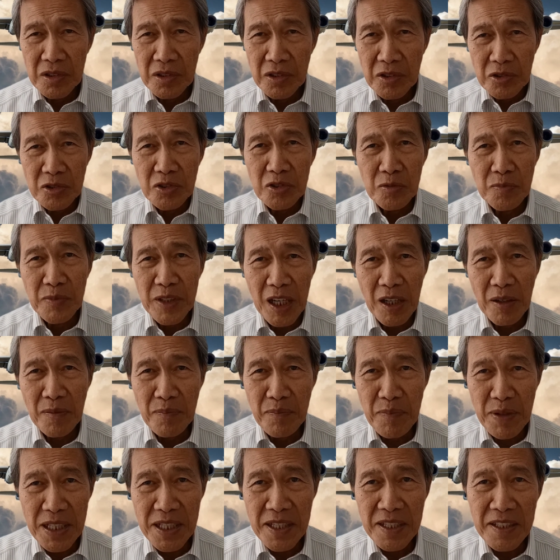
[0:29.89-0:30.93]
used to be our
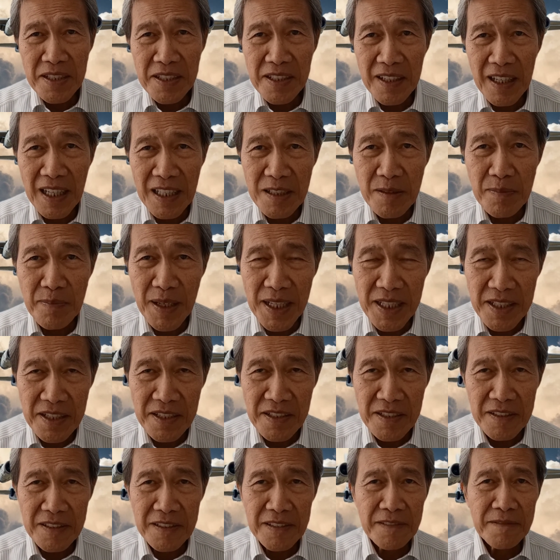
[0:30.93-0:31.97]
business class
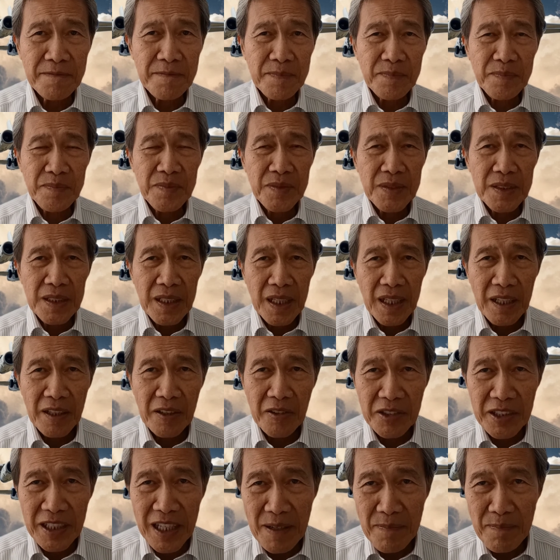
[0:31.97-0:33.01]
passenger, and
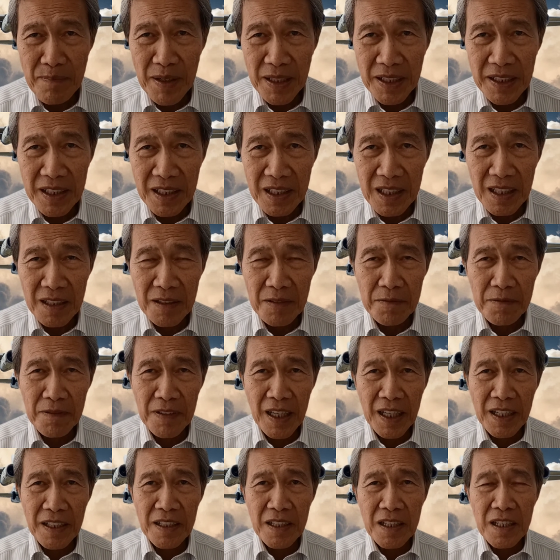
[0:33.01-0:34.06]
on that particular
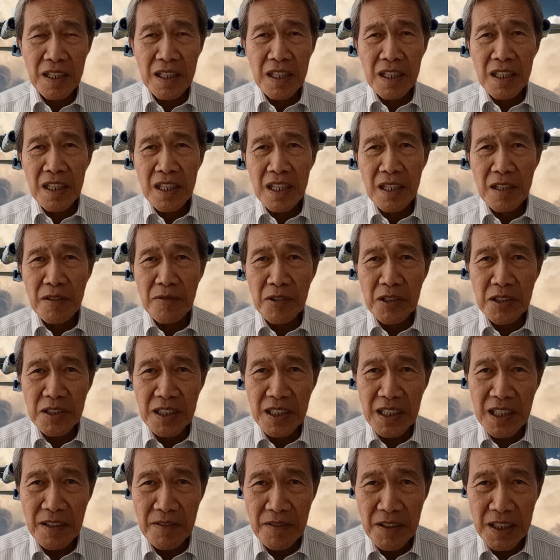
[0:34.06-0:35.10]
flight, he was
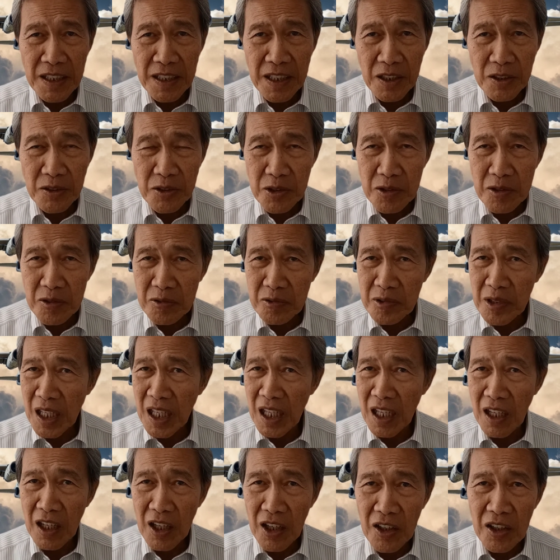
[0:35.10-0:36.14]
giving the crew
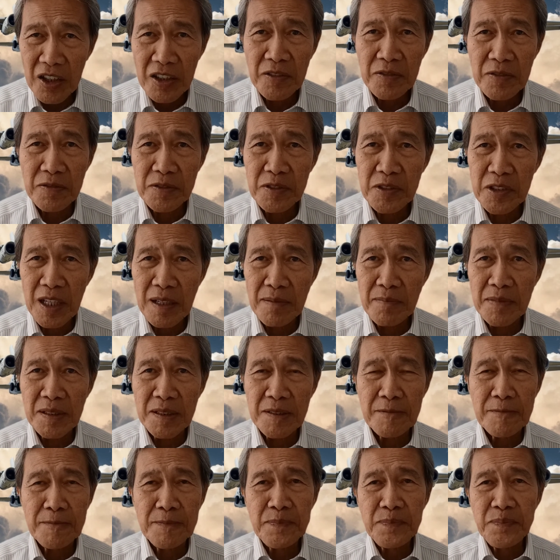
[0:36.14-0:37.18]
a lot of trouble.